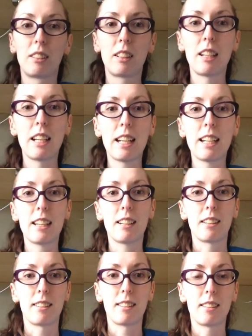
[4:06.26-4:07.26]

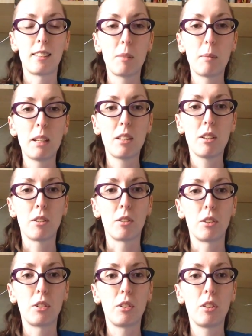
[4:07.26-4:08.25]
Canadians, let me
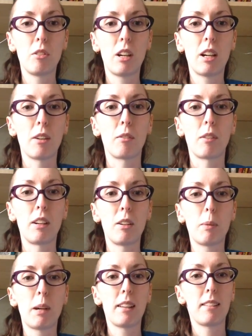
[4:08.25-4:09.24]
know who you are, where
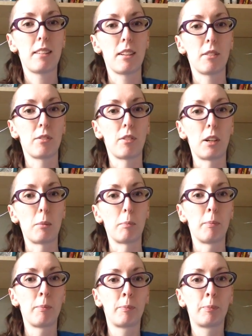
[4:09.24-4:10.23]
you buy stuff
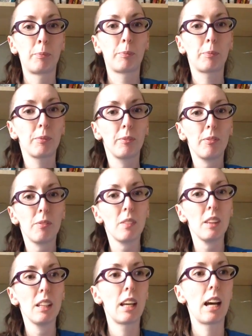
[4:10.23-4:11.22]
from.
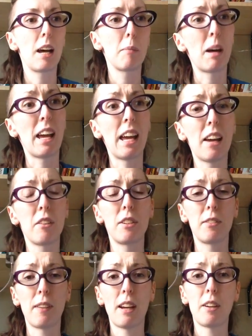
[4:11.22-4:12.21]
I
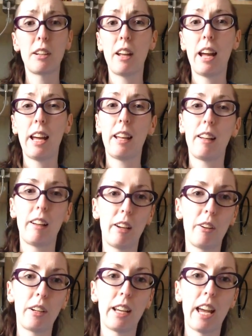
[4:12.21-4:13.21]
actually found
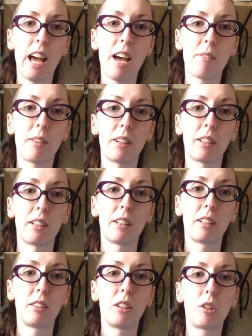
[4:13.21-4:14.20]
out I have a
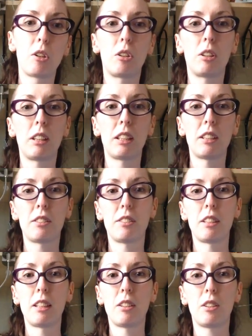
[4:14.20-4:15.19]

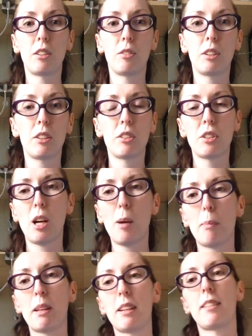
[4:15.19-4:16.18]
local-ish needle
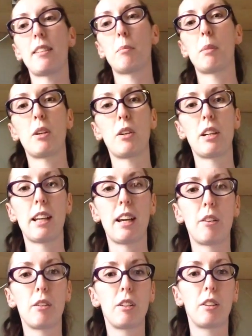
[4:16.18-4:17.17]
workshop. It's about an
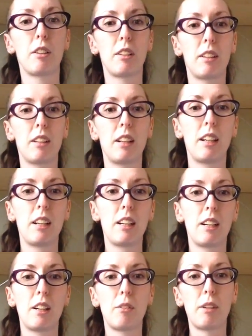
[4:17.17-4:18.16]
hour
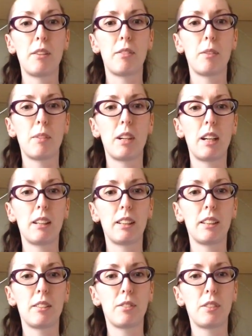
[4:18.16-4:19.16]
away from where I
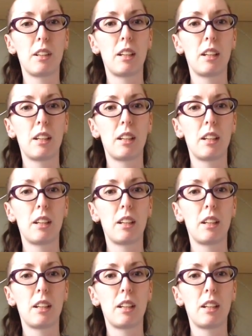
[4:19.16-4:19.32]
live.